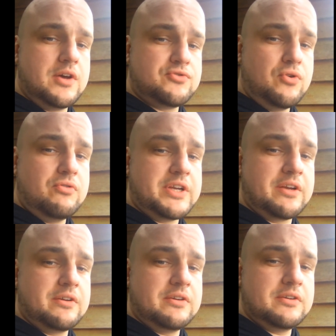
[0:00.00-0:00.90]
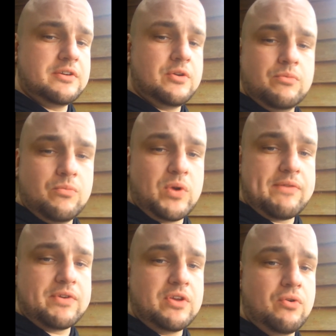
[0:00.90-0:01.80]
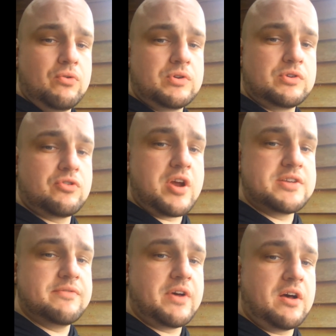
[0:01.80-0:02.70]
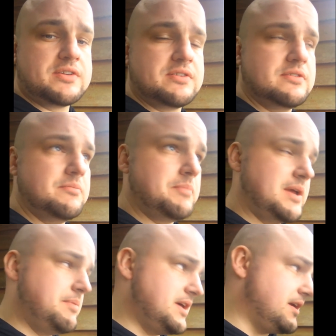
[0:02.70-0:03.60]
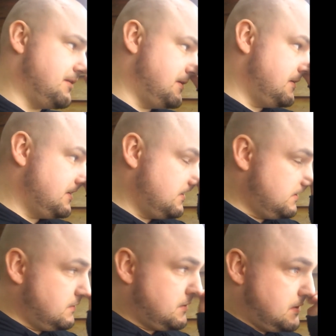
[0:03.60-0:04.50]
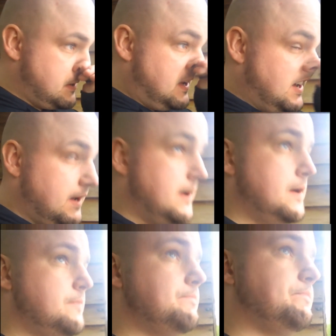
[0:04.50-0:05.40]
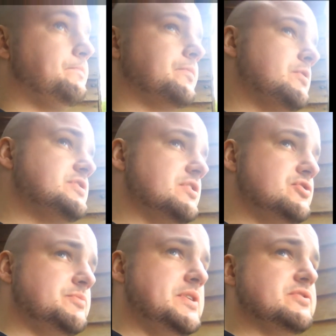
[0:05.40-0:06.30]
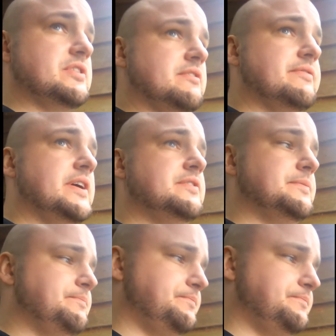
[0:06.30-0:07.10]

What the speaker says: a drawing, whatever your creative art may be. It's not just music I've found.